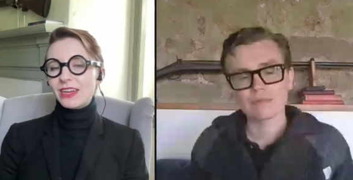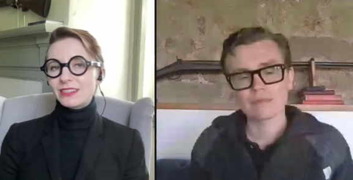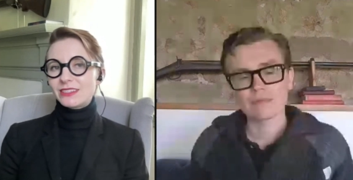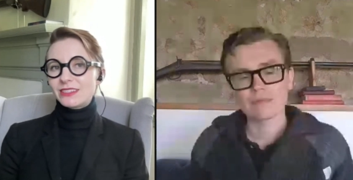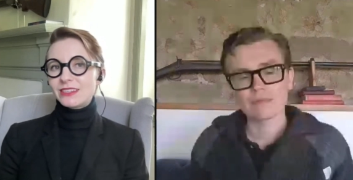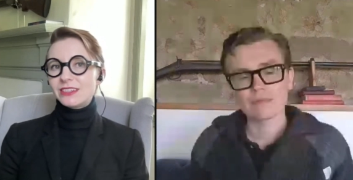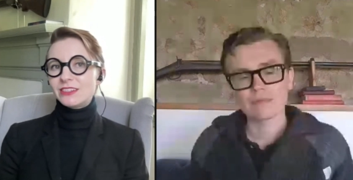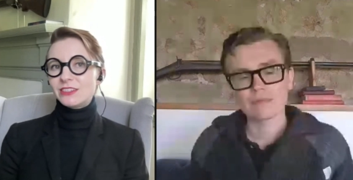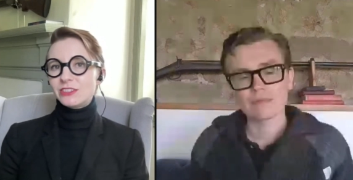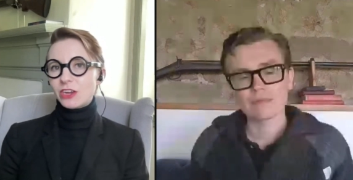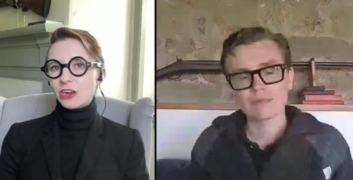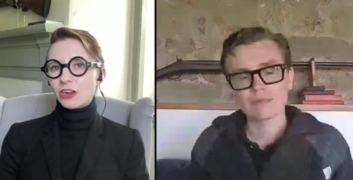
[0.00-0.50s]
Speaker 1: as
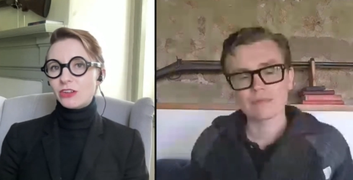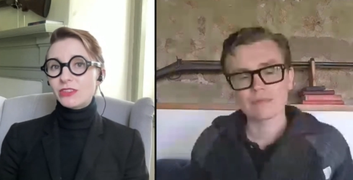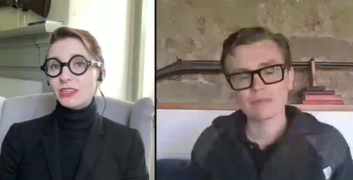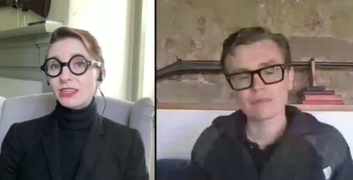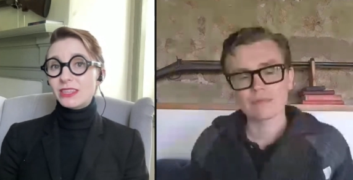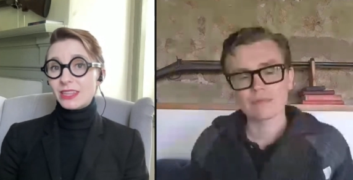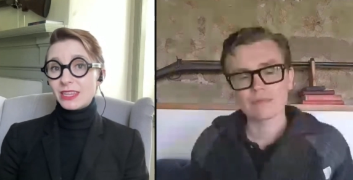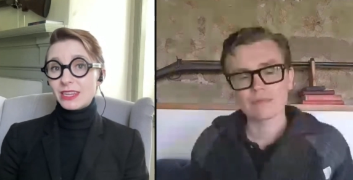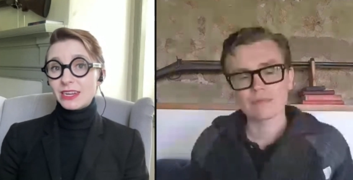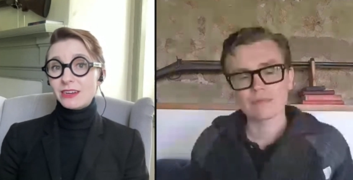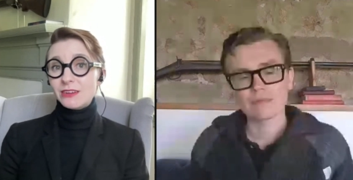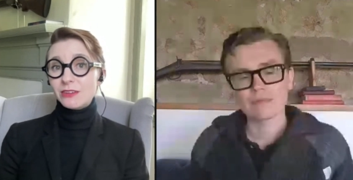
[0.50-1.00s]
an adult
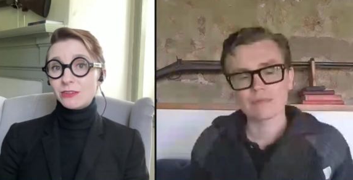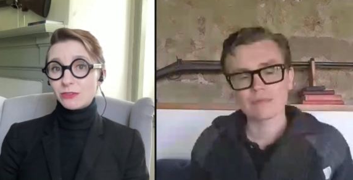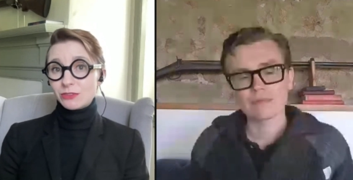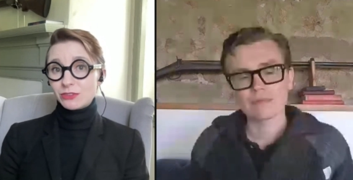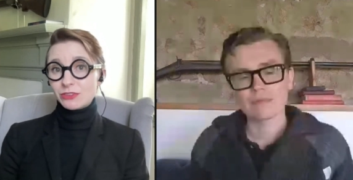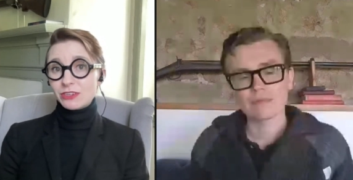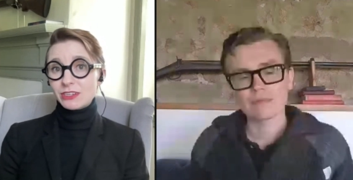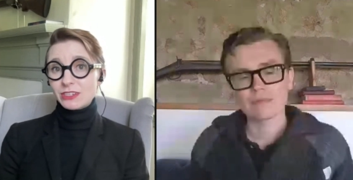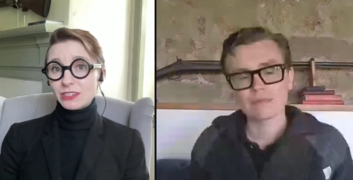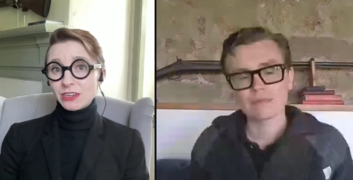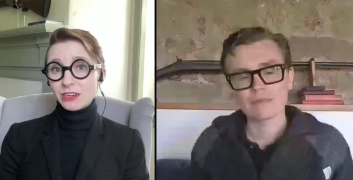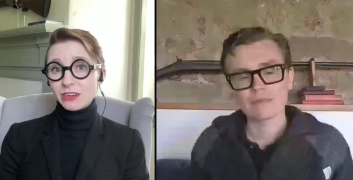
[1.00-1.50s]
and then an
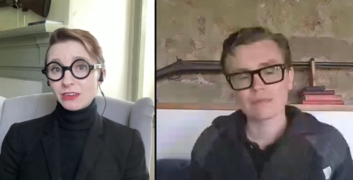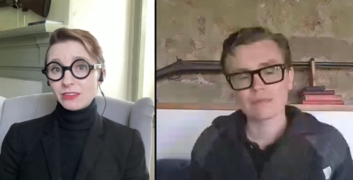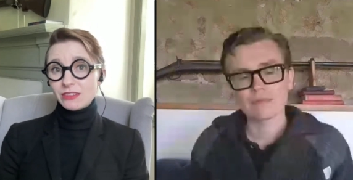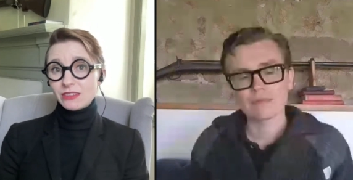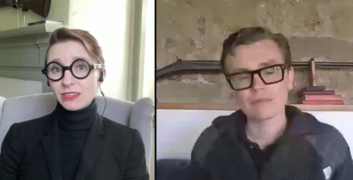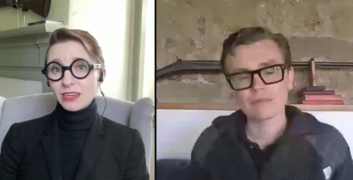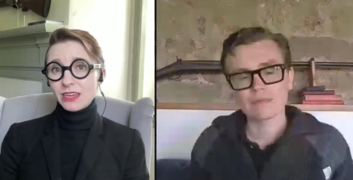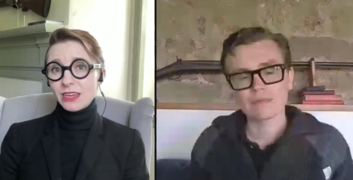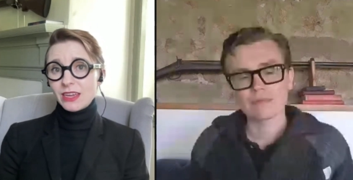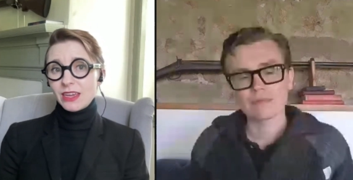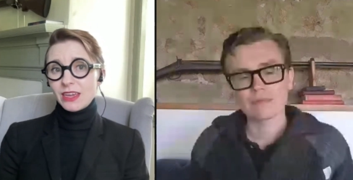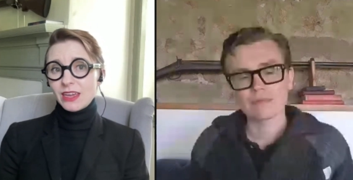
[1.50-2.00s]
older
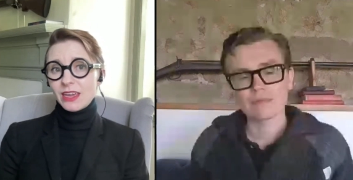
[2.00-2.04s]
adult